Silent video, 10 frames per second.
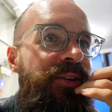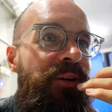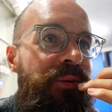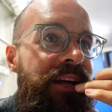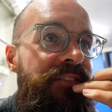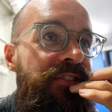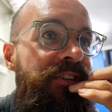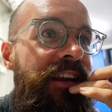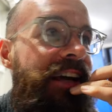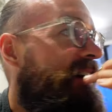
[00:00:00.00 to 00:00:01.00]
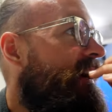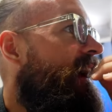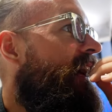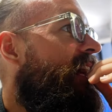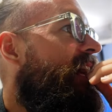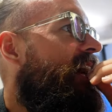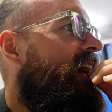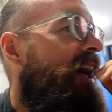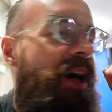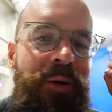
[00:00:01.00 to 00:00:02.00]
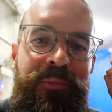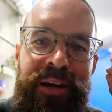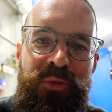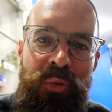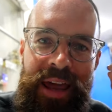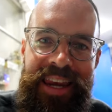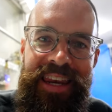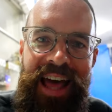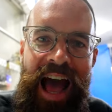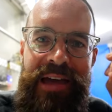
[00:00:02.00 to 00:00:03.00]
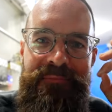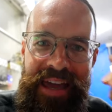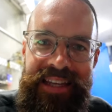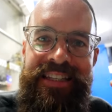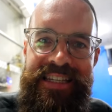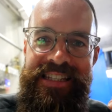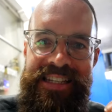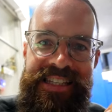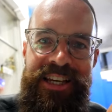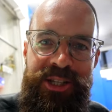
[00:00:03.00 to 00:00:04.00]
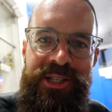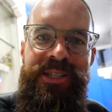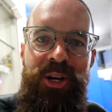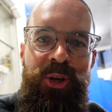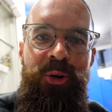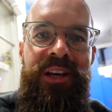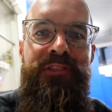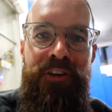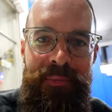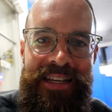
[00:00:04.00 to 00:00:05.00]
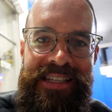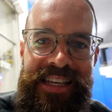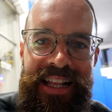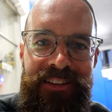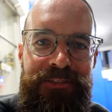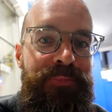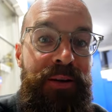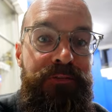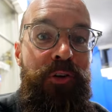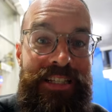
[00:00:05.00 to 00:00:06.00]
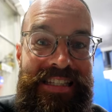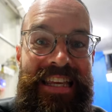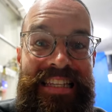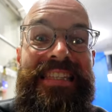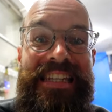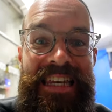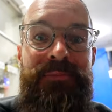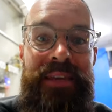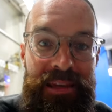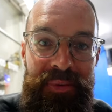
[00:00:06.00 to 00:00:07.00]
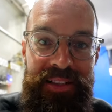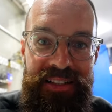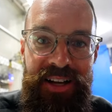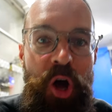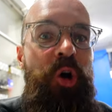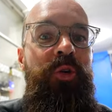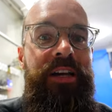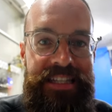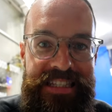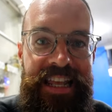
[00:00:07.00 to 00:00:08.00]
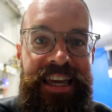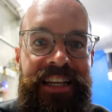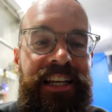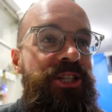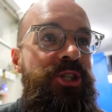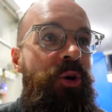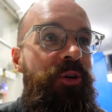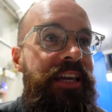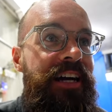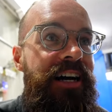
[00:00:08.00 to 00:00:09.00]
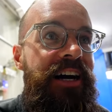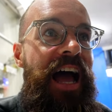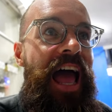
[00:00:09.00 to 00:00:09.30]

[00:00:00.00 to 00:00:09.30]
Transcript: or whatever like but when I make these decisions not only for myself but for 16 people who can stay at Custodia